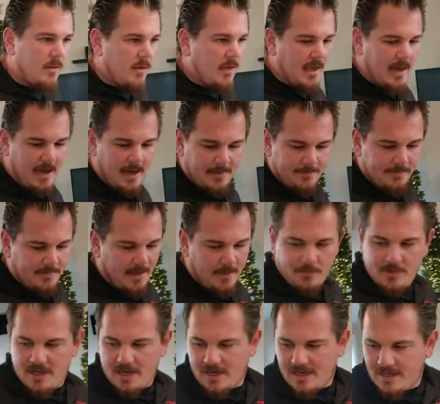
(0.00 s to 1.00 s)
Yeah,
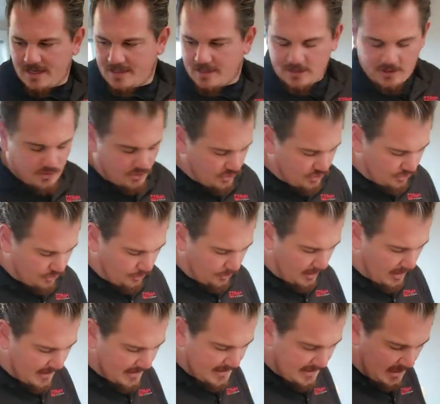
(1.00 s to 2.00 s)
and we gotta get the control
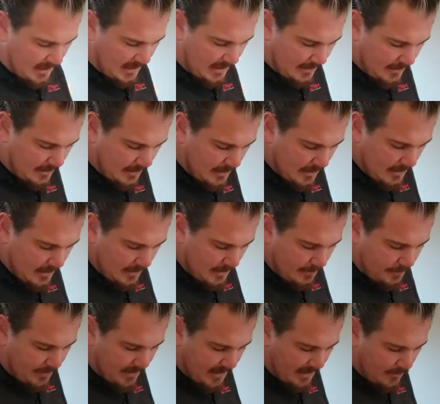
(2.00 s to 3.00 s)
rods on,
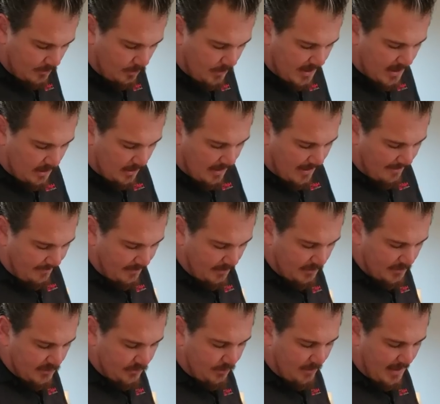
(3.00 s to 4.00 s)
but we don't have
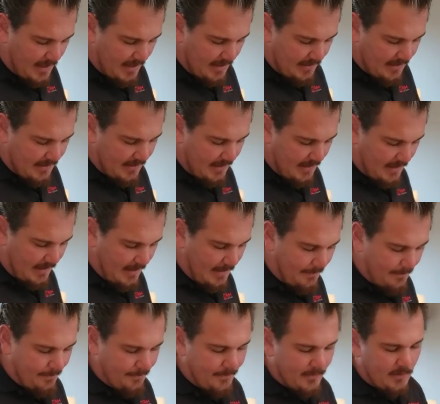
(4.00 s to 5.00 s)
those ready to set
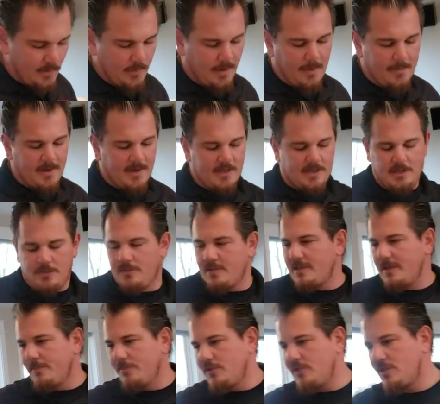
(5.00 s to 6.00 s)
up. So what I'm gonna do
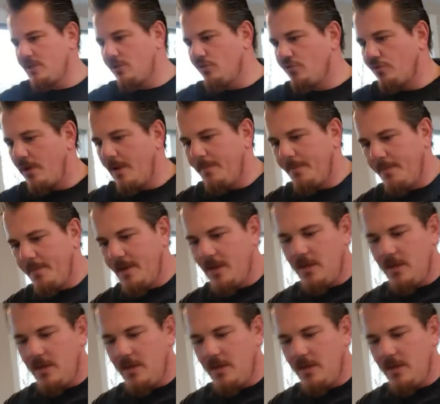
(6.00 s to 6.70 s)
is I'm just gonna drop them